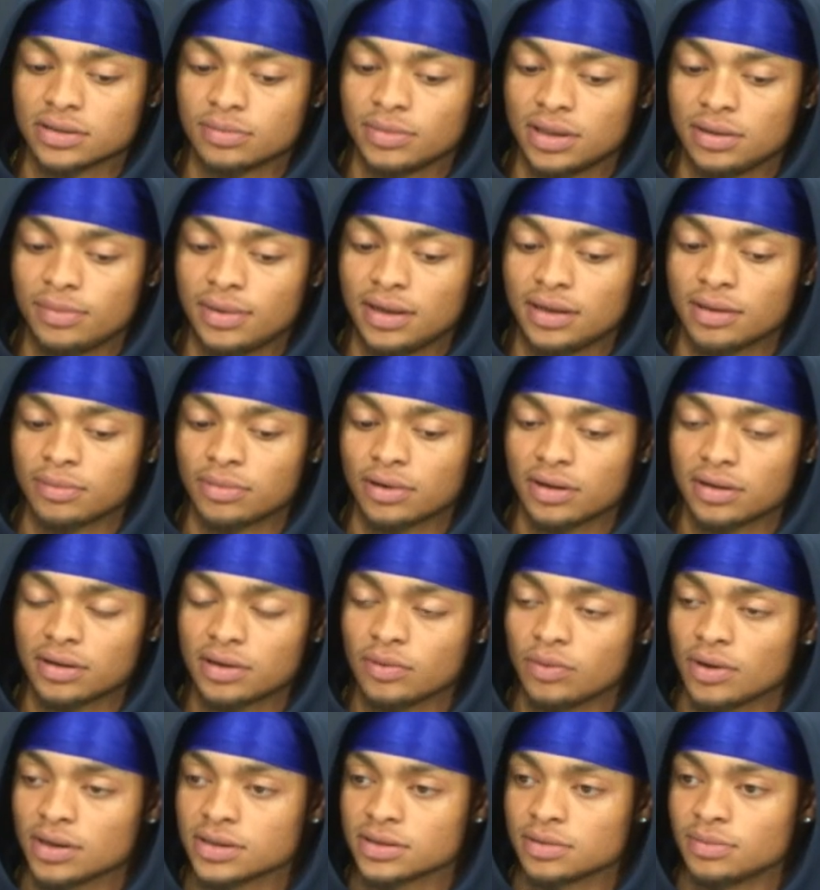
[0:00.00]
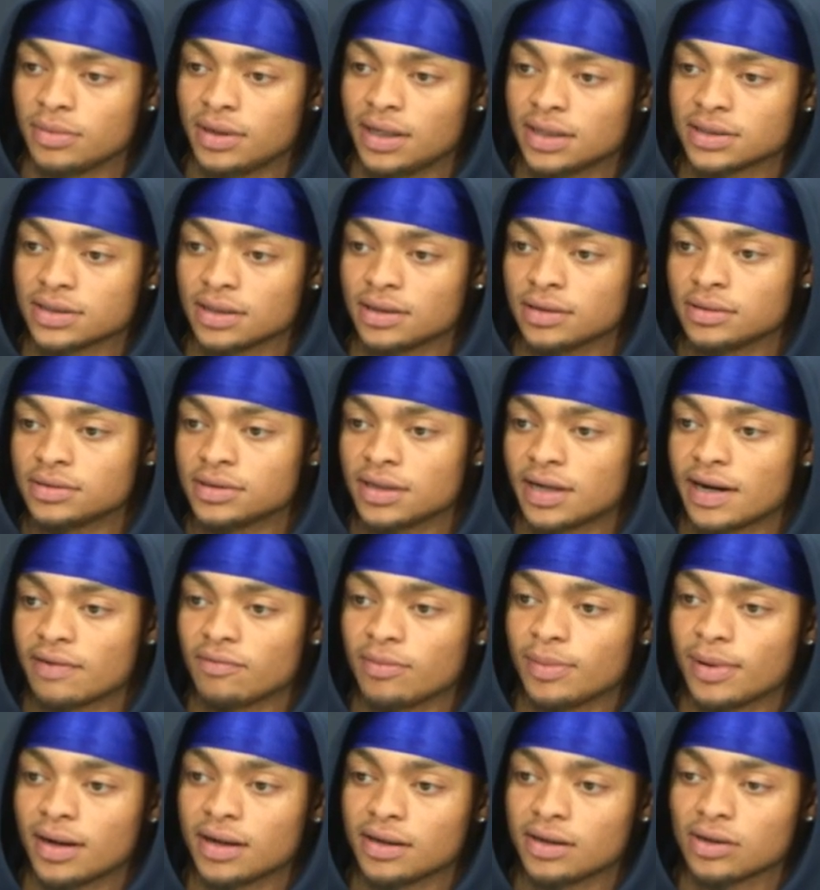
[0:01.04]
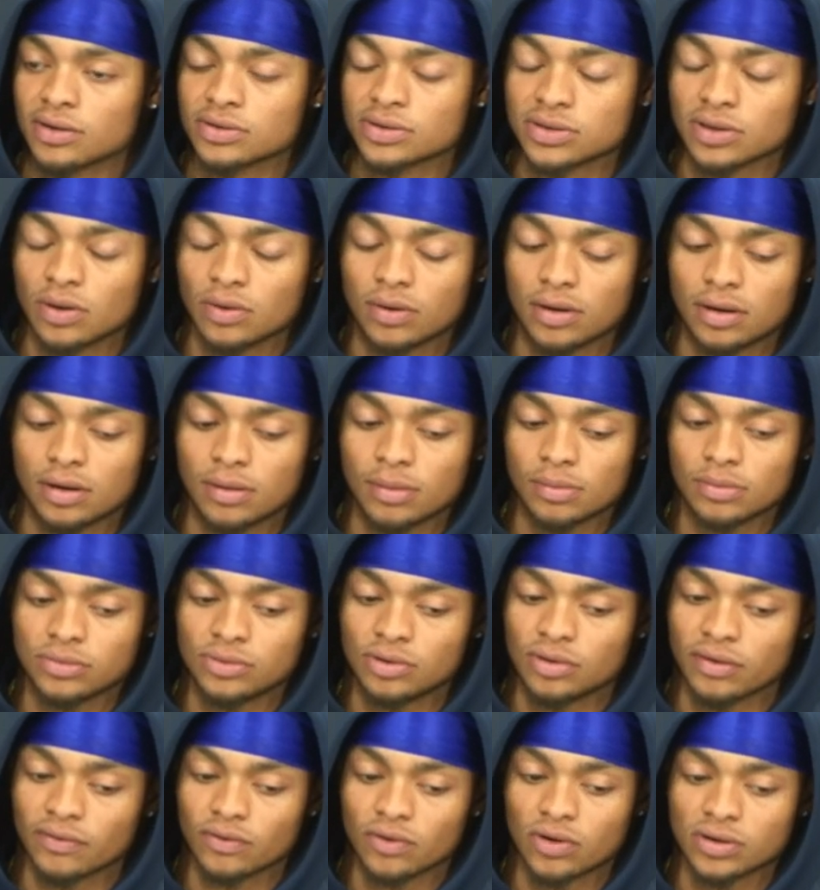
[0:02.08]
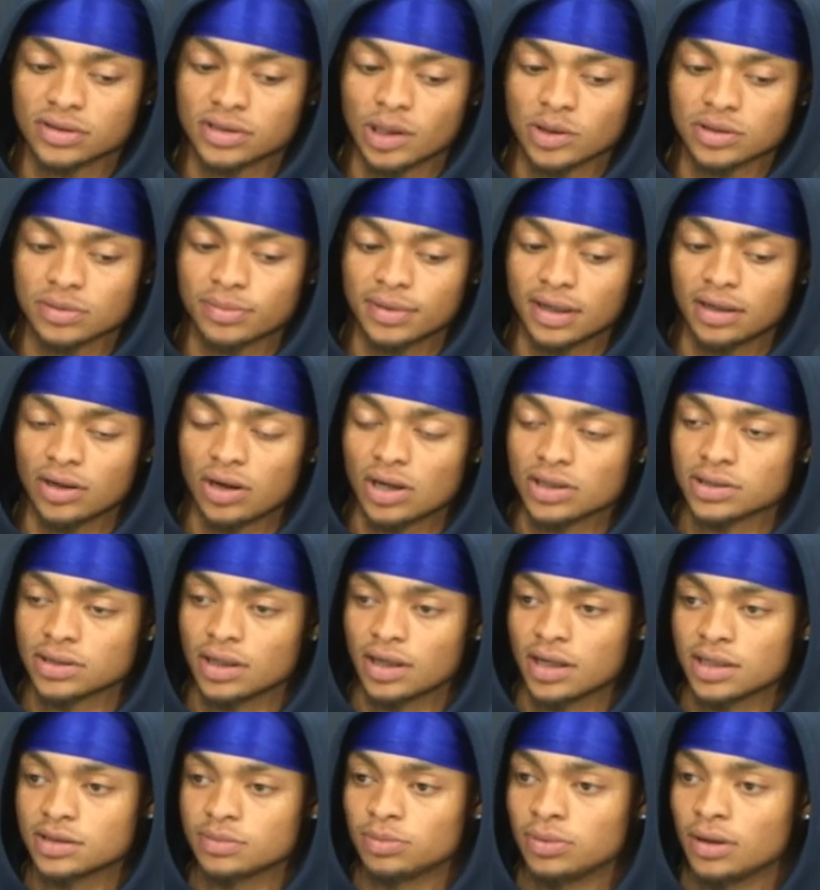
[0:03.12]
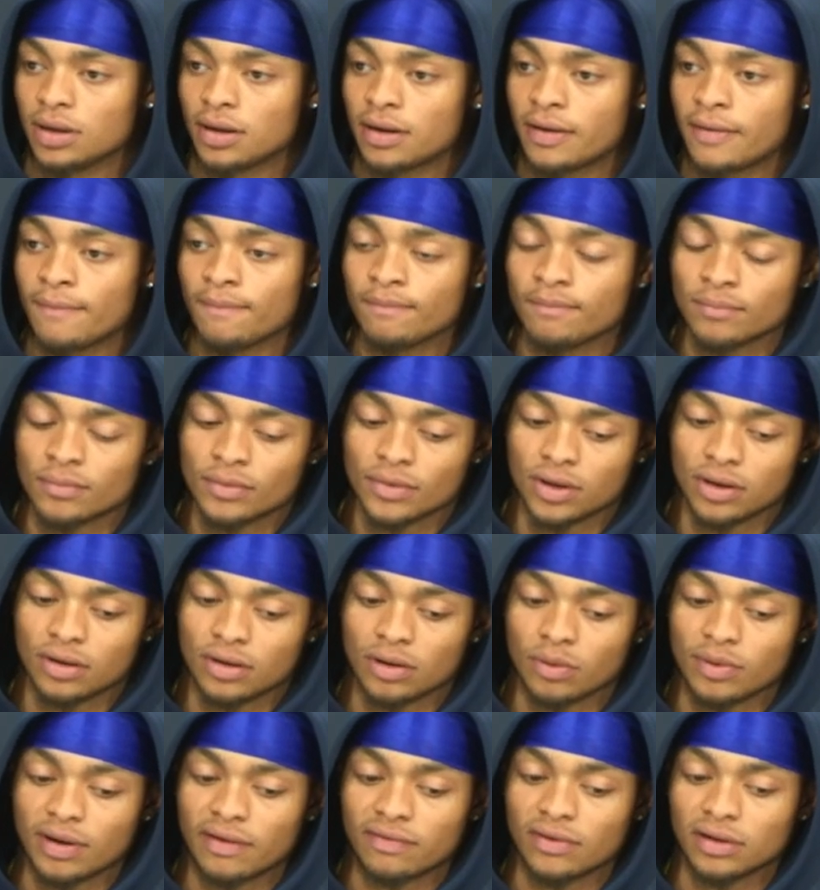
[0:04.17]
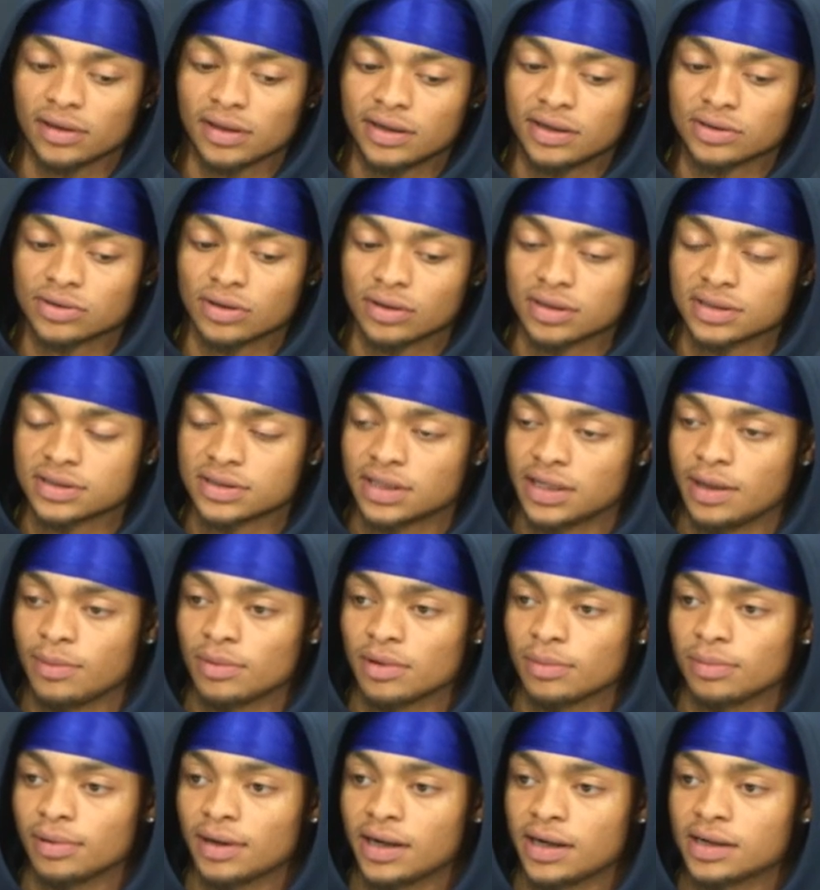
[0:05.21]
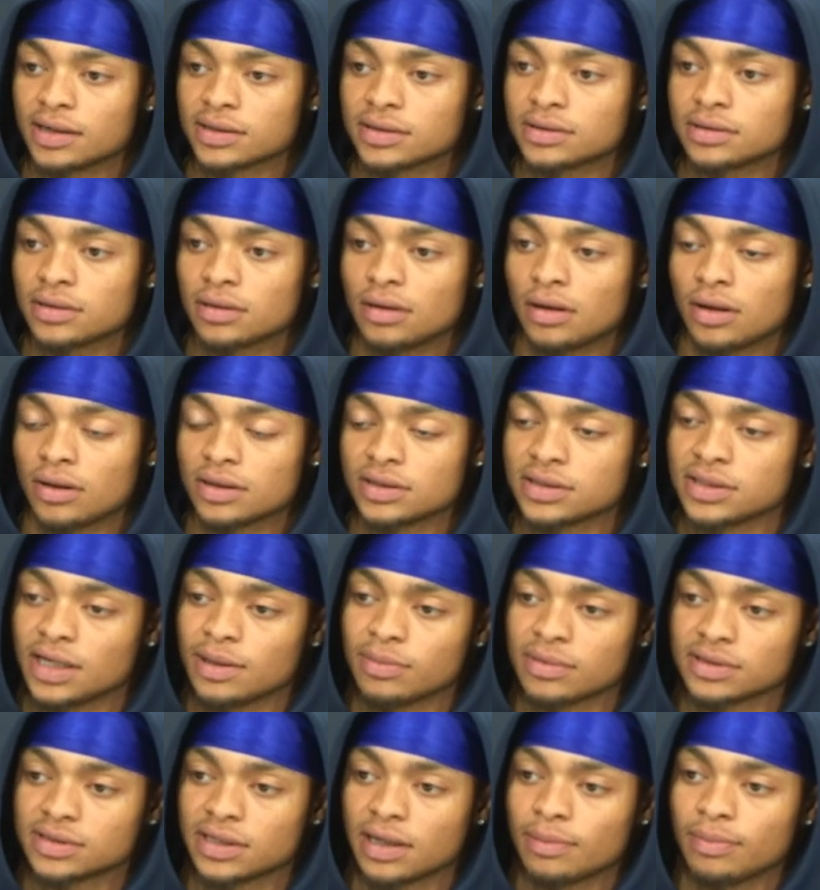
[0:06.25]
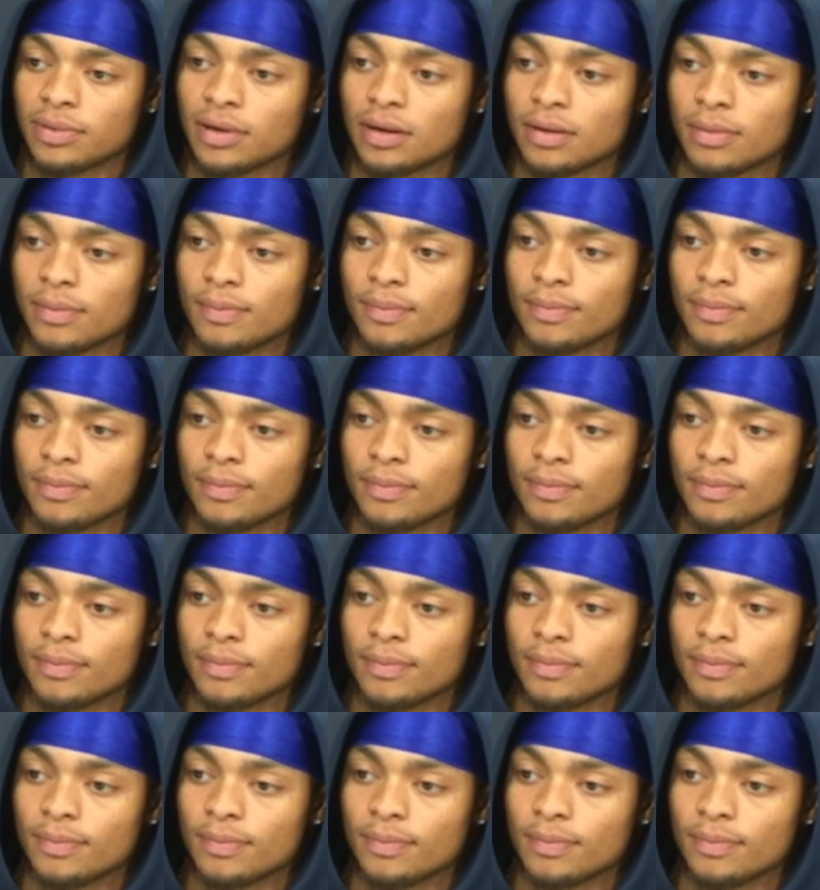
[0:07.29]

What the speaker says: me being the brother he was to me and to everybody else. So, of course, that was a big loss to us, but, we have the leaders on this team and the players on this team to step up.